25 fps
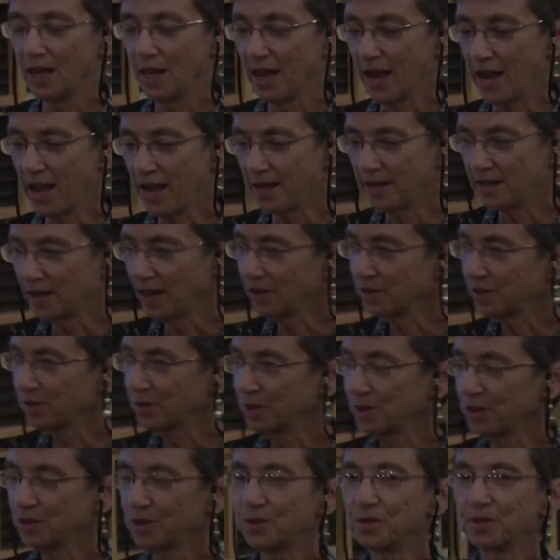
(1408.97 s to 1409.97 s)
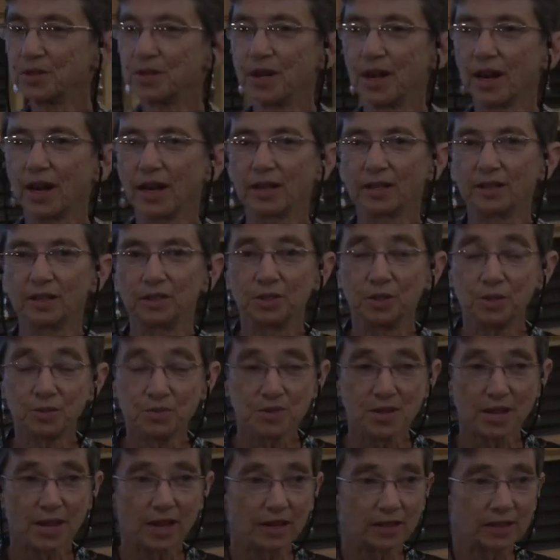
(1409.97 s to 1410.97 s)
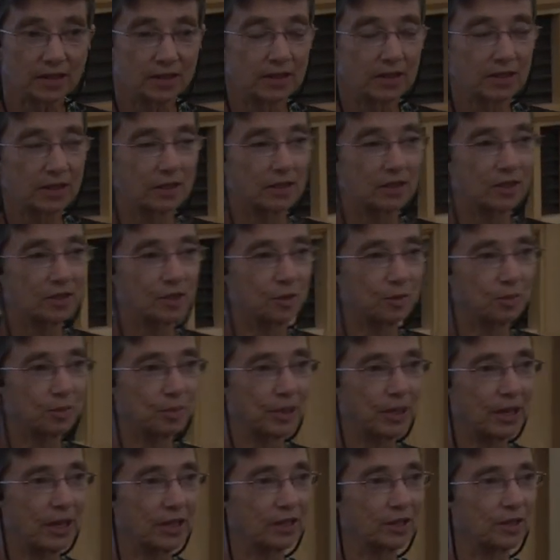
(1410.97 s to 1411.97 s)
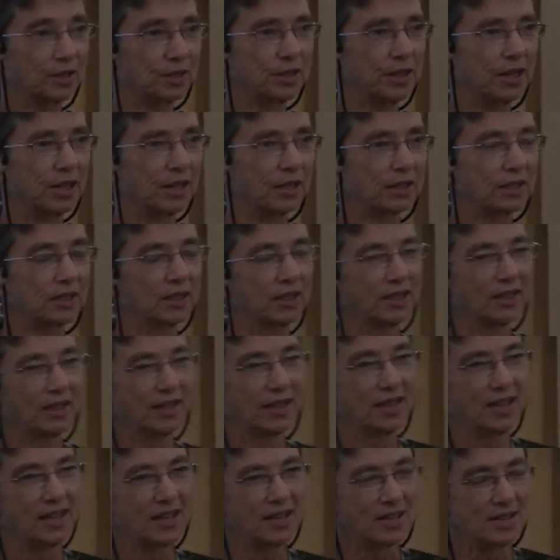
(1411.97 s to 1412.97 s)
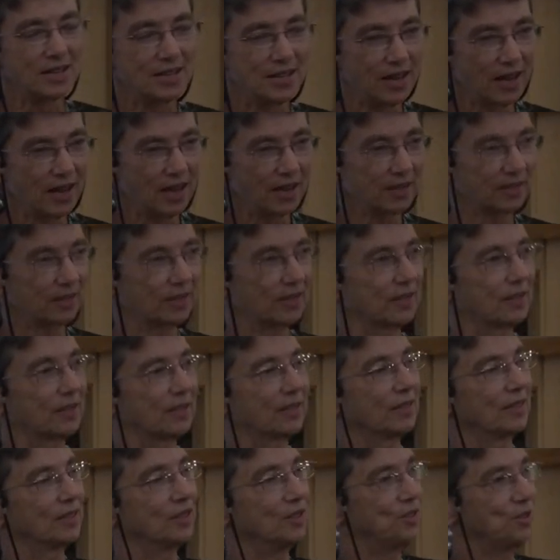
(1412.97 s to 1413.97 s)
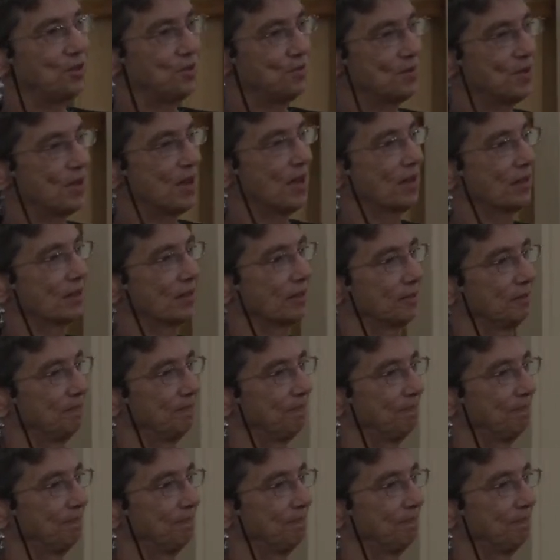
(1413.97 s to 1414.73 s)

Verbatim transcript: And not only could I do that, but I could not not do that.